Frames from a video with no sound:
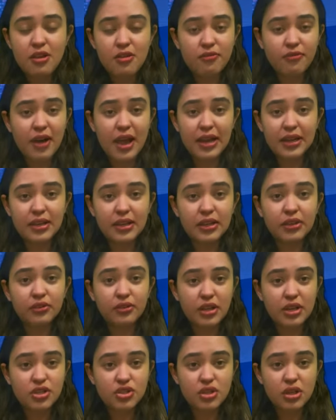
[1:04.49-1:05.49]
widening
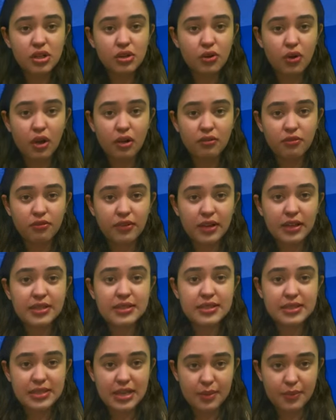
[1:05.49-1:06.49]
regional conflicts
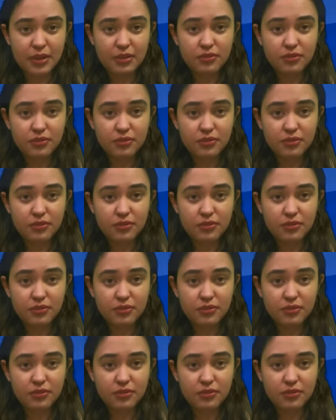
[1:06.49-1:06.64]
stemming